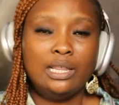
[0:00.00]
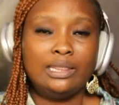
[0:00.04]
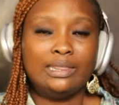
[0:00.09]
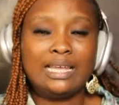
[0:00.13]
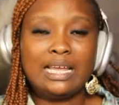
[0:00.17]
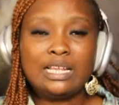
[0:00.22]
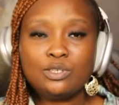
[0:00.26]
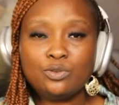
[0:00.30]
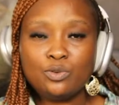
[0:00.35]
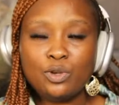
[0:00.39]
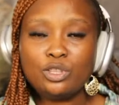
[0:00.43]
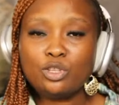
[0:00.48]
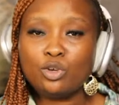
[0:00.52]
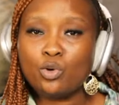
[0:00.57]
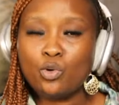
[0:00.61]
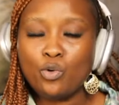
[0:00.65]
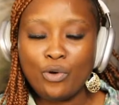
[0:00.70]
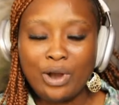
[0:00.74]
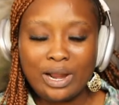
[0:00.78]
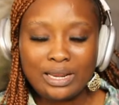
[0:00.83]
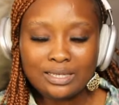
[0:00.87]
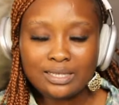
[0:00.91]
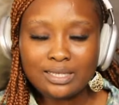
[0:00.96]
That's what the
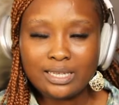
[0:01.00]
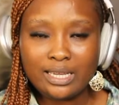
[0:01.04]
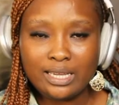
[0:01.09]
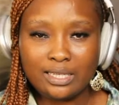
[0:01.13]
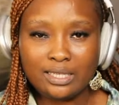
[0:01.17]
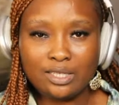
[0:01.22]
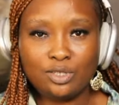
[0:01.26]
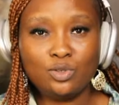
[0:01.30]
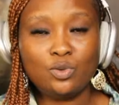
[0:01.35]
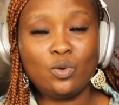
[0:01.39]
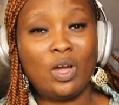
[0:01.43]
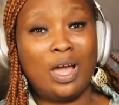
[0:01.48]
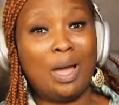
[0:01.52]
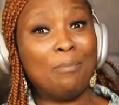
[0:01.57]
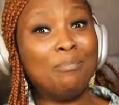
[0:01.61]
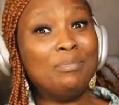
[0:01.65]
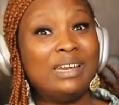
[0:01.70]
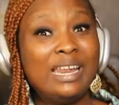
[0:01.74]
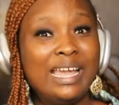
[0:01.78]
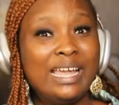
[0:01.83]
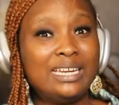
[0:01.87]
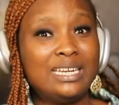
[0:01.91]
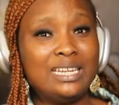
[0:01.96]
Quran says. So I'm
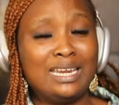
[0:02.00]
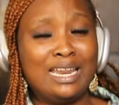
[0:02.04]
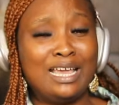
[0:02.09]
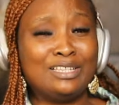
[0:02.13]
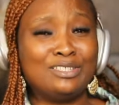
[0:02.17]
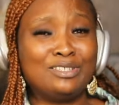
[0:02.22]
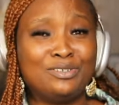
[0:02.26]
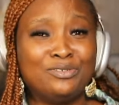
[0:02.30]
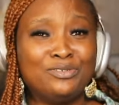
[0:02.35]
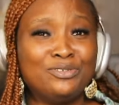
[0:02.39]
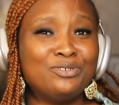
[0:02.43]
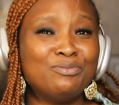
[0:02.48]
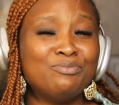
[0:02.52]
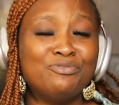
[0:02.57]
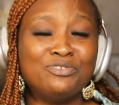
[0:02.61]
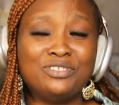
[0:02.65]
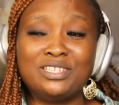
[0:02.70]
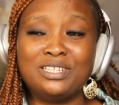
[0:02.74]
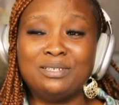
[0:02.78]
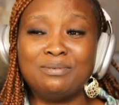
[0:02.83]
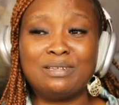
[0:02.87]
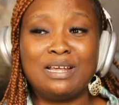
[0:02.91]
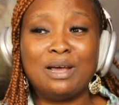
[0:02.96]
learning as a
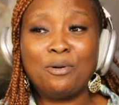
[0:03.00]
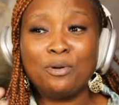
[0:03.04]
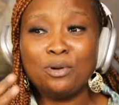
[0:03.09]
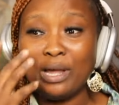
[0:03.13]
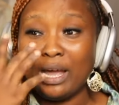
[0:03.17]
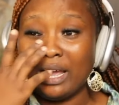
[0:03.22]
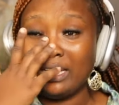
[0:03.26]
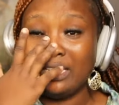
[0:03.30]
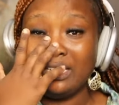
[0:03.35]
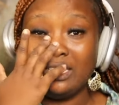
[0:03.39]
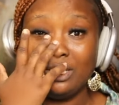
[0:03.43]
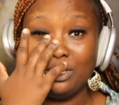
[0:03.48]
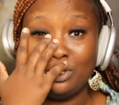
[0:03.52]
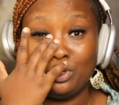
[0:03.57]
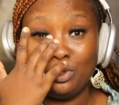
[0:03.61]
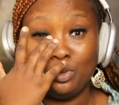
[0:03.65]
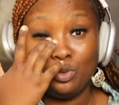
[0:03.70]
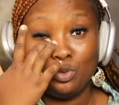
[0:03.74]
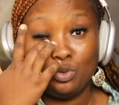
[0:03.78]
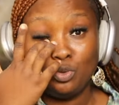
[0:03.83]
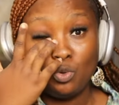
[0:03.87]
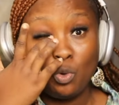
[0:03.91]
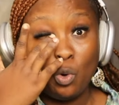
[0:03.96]
non-Muslim. I, I need
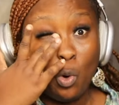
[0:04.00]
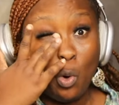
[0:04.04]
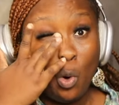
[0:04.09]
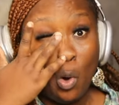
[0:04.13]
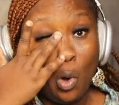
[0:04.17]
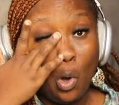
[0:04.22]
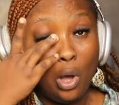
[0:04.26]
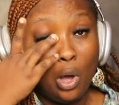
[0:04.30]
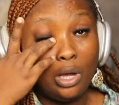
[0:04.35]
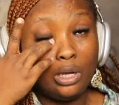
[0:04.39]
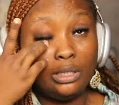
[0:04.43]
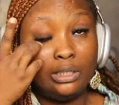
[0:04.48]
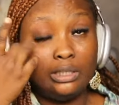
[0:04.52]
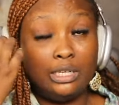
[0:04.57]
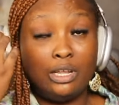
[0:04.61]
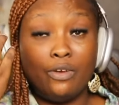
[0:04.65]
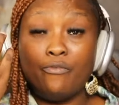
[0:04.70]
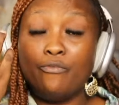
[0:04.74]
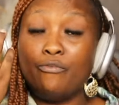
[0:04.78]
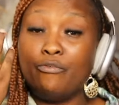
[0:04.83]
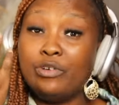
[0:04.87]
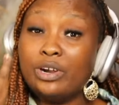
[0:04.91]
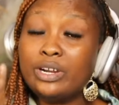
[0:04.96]
to know the
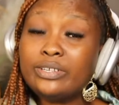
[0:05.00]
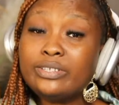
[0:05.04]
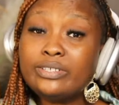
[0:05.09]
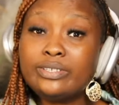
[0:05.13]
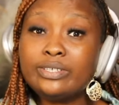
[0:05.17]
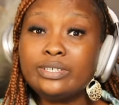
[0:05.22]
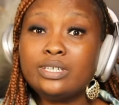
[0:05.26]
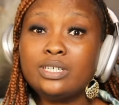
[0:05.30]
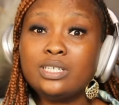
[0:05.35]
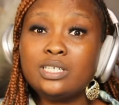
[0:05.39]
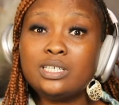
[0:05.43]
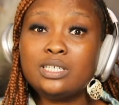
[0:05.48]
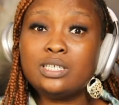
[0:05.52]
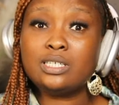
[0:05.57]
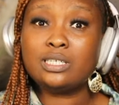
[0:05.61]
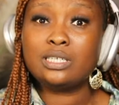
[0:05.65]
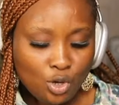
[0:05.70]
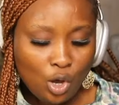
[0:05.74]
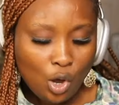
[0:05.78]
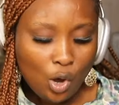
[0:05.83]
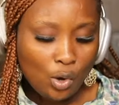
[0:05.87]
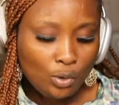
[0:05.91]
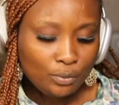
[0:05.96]
verses.
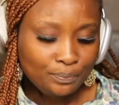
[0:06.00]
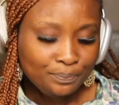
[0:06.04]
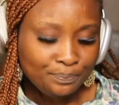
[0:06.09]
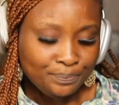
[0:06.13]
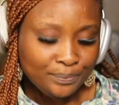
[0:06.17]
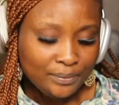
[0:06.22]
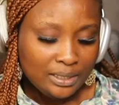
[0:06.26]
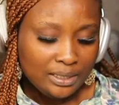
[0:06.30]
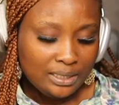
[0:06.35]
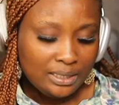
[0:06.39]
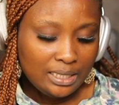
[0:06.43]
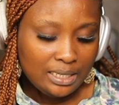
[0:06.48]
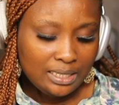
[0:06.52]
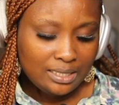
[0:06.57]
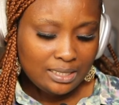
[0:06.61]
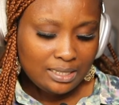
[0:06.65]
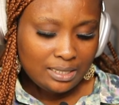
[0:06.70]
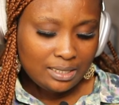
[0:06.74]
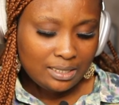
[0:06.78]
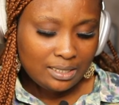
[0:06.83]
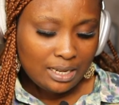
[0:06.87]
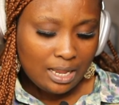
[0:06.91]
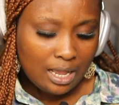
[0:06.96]
So this
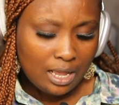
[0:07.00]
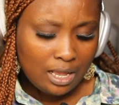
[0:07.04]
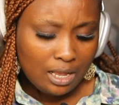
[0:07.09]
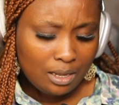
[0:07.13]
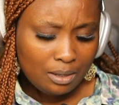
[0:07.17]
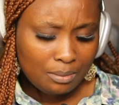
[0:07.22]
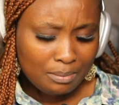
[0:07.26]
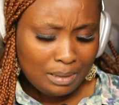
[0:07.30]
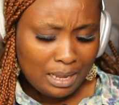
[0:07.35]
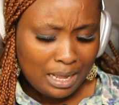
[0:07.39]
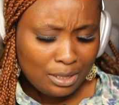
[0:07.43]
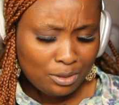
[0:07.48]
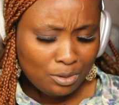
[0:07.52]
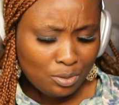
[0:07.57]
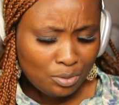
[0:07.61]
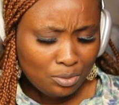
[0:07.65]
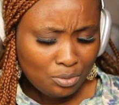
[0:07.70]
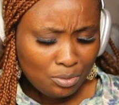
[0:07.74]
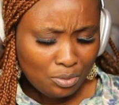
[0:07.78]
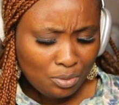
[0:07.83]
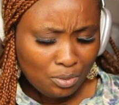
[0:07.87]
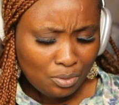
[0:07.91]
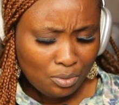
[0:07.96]
is, um, I
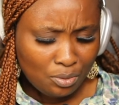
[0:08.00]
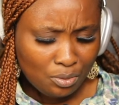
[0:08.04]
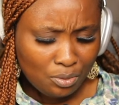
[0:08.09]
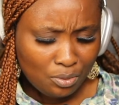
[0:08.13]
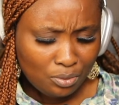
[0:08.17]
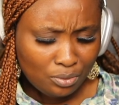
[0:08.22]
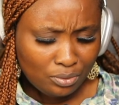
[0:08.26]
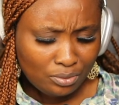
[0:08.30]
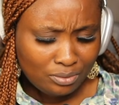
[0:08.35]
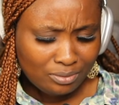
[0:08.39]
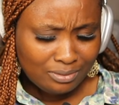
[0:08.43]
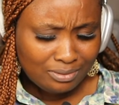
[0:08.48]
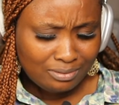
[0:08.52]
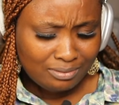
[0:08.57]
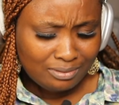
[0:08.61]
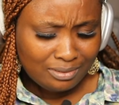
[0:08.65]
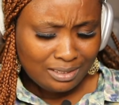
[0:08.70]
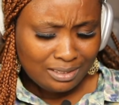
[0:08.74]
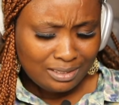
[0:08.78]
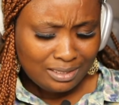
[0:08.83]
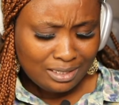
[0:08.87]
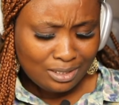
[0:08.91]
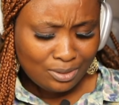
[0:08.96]
don't know,
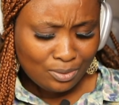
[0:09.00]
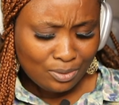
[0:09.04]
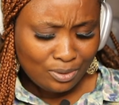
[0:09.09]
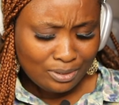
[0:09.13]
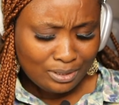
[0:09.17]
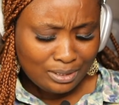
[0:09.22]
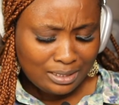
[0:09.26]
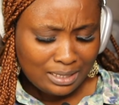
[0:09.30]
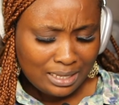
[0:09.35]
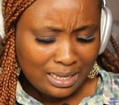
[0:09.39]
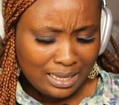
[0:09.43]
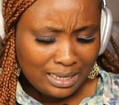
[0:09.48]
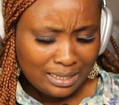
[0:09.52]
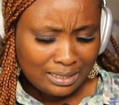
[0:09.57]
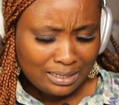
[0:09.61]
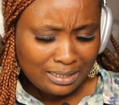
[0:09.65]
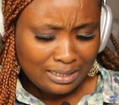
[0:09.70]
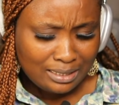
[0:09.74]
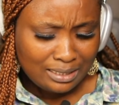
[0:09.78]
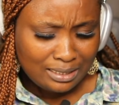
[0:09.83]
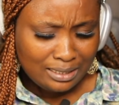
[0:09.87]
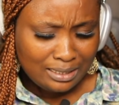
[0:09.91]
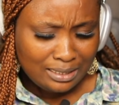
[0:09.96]
this one
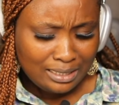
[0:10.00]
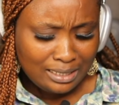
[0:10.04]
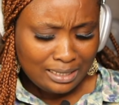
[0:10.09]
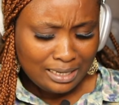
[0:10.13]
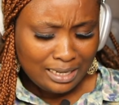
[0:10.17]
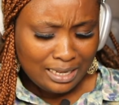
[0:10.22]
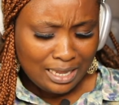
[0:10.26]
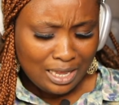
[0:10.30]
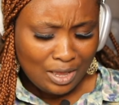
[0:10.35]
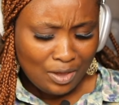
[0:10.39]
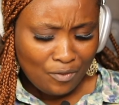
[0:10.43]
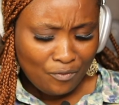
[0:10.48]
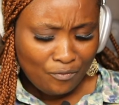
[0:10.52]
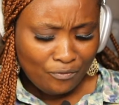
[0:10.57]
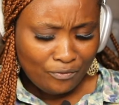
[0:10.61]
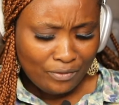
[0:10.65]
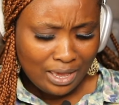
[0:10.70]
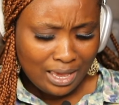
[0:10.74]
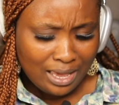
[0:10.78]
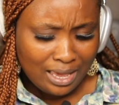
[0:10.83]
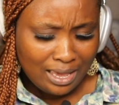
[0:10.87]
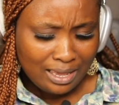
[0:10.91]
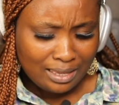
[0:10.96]
says 3
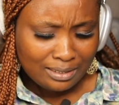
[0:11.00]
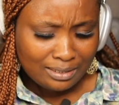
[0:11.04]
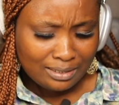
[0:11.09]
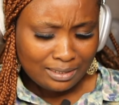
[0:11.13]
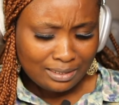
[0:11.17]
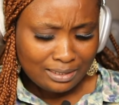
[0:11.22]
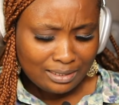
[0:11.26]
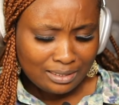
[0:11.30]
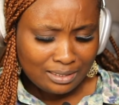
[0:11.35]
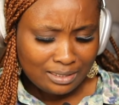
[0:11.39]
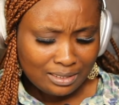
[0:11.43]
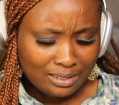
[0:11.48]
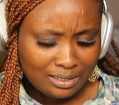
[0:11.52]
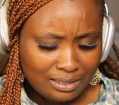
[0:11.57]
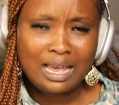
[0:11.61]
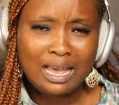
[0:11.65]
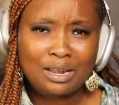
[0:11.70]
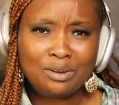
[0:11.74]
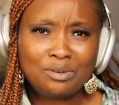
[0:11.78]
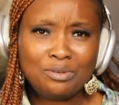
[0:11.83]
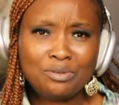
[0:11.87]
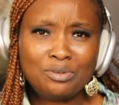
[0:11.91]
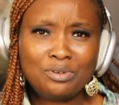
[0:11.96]
verse,
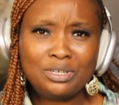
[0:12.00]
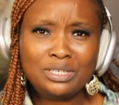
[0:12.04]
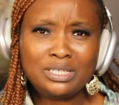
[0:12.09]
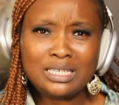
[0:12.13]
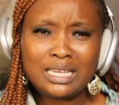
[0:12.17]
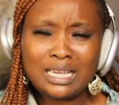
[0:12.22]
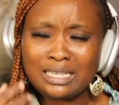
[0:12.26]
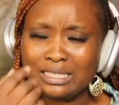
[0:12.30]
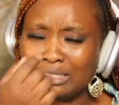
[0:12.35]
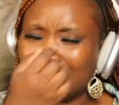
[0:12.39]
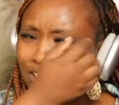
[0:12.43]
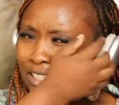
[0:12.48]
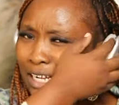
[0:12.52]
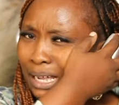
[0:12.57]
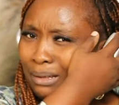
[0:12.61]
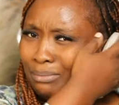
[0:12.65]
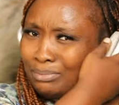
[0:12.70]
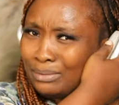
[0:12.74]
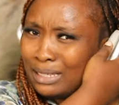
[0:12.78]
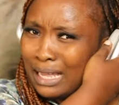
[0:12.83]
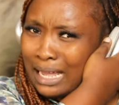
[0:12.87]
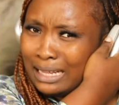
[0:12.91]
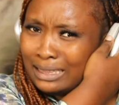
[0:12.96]
I don't know, it's saying
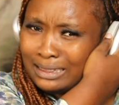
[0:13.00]
chapter